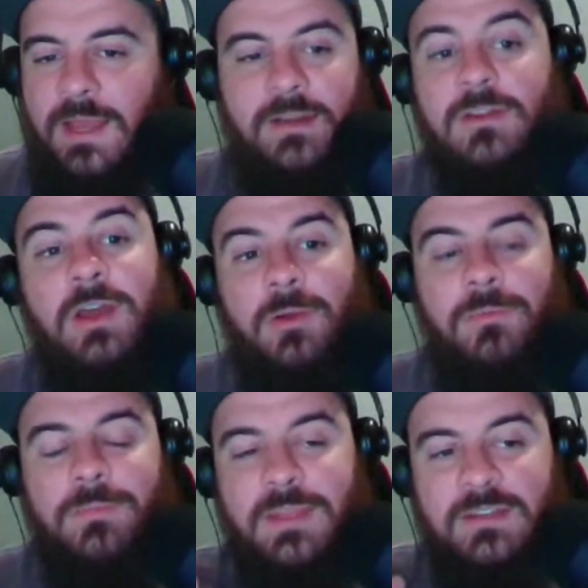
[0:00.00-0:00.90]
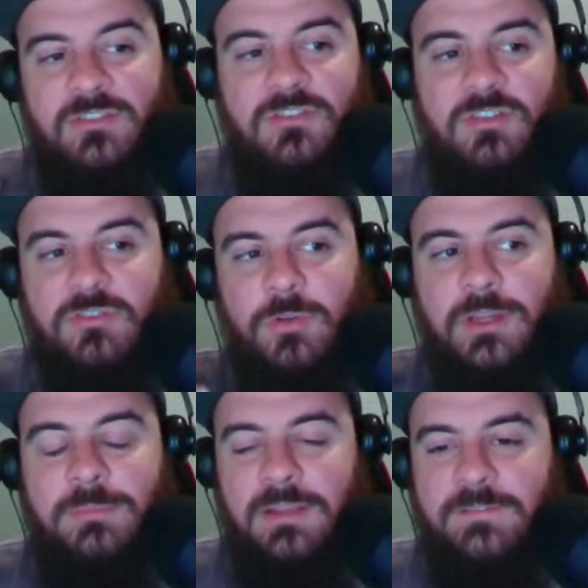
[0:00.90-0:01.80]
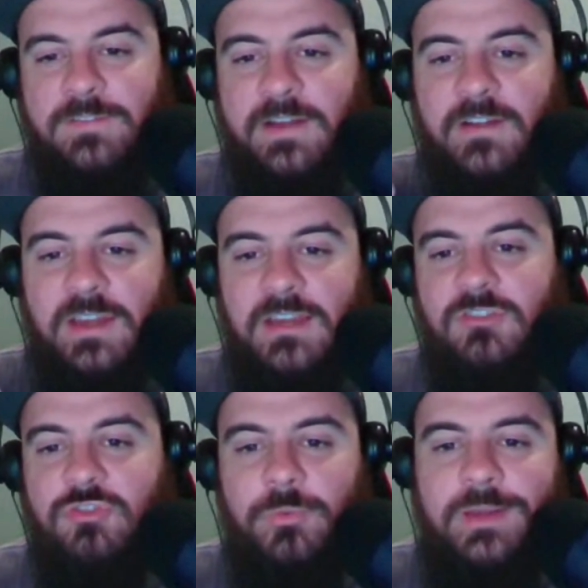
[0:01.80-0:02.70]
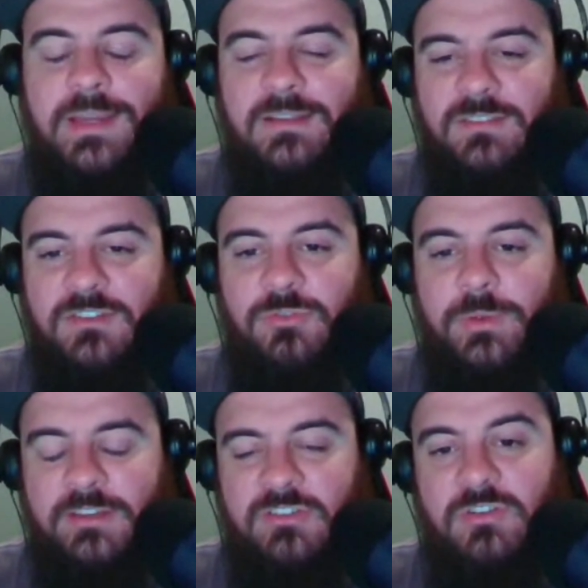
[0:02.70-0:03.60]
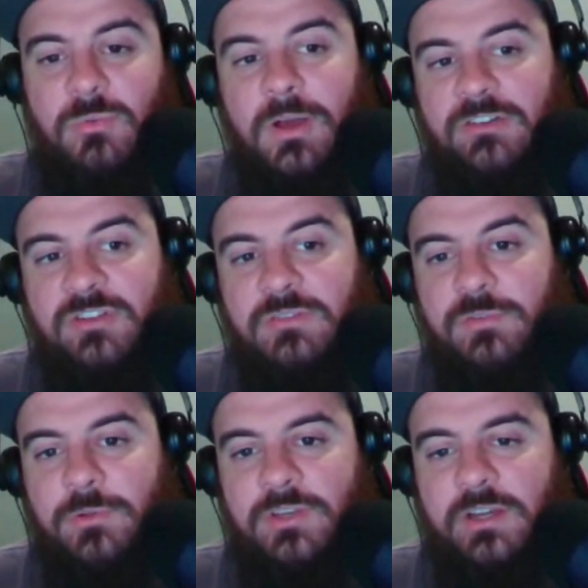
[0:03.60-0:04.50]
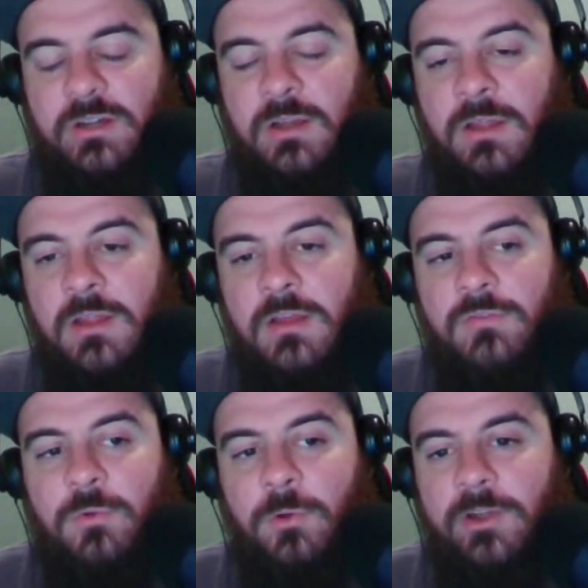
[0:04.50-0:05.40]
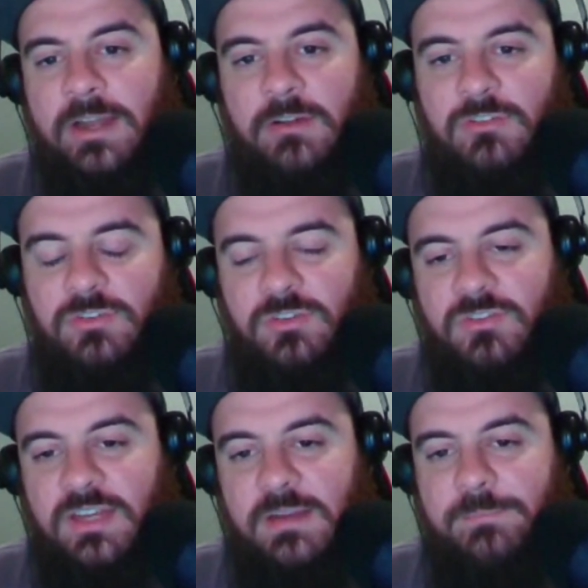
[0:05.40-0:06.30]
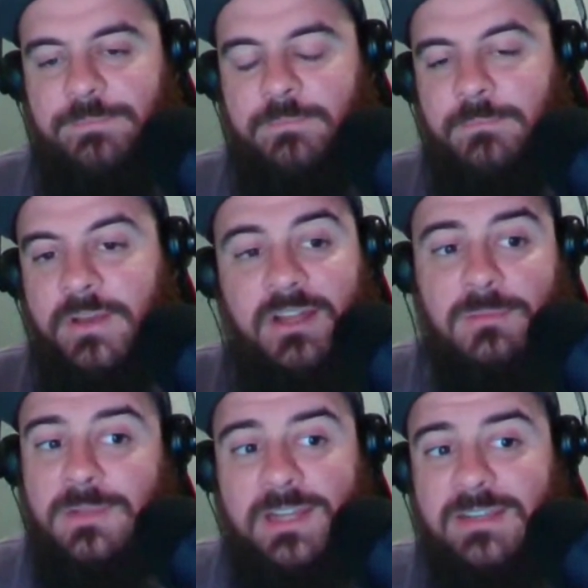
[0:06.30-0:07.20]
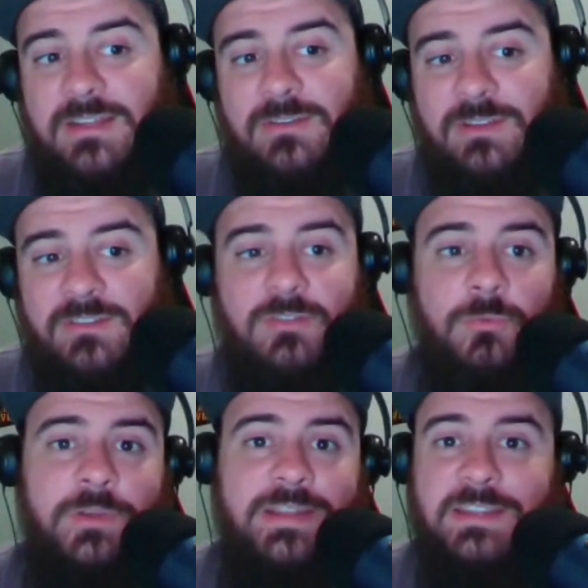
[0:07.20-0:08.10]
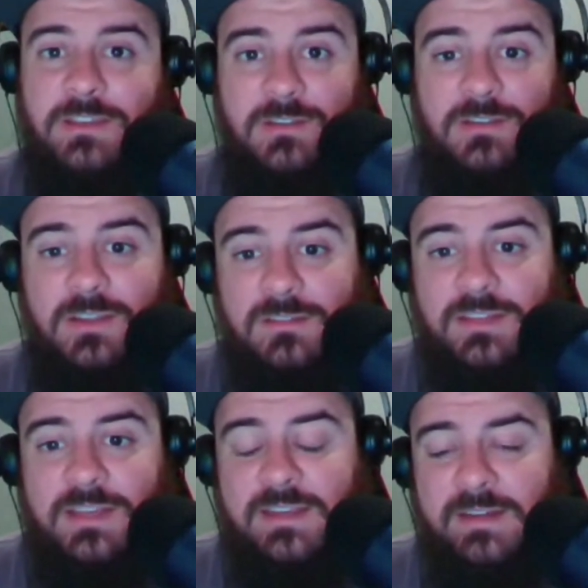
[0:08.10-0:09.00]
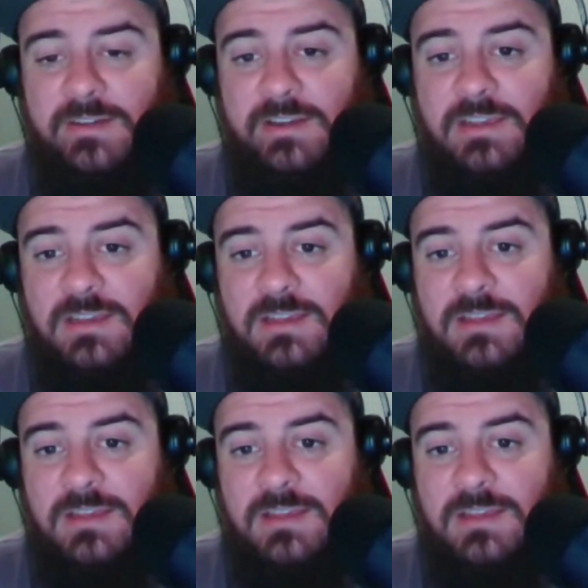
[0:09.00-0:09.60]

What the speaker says: I don't know. It's just going to be a very intriguing situation to watch unfold here for Arizona State. Bottom line, though, this is a really good-looking secondary.